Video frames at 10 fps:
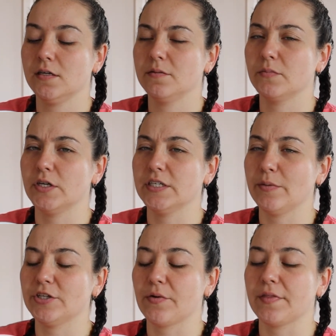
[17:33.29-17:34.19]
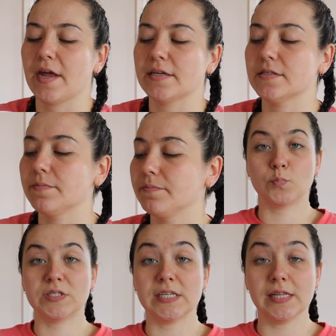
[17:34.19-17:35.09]
I'm gonna double check what that is.
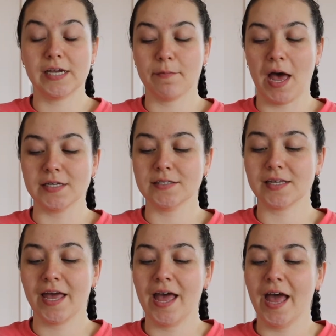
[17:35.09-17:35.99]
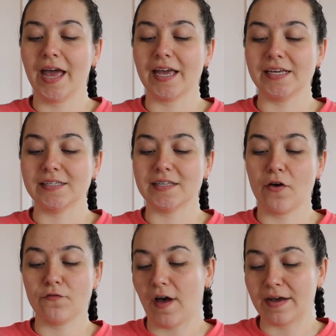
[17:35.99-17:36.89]
Psyllium husk is a
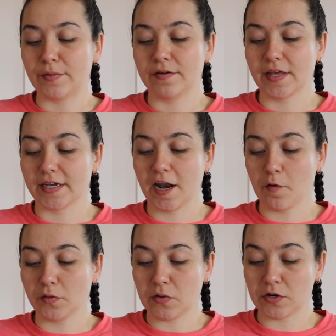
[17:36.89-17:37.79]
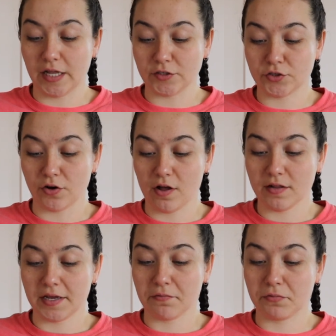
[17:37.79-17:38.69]
fiber that can help lower
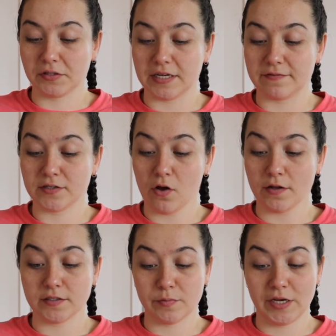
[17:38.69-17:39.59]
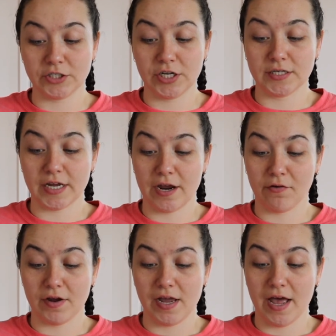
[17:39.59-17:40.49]
cholesterol. It relieves constipation and
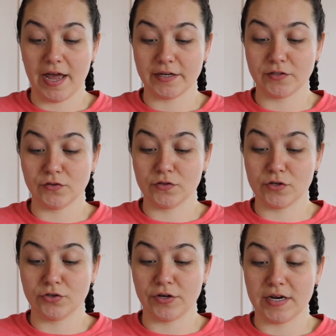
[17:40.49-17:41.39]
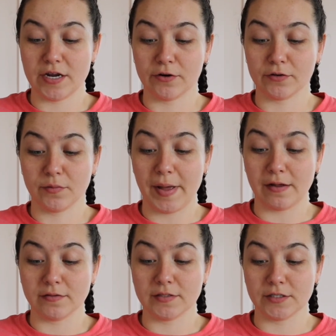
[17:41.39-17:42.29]
diarrhea and is used to treat irritable
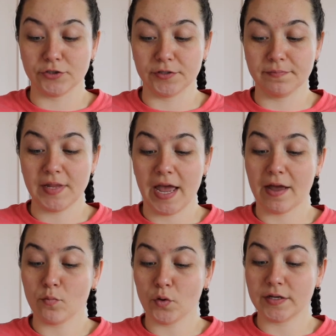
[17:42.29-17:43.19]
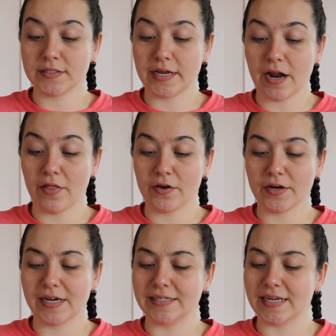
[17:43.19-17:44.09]
bowel syndrome, hemorrhoids, and other
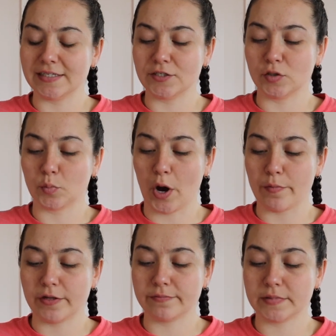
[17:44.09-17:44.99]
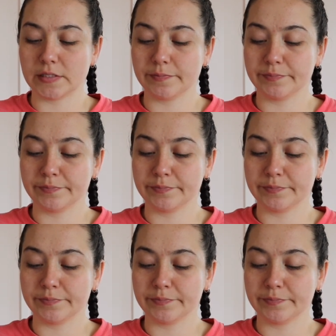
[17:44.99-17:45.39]
intestinal problems.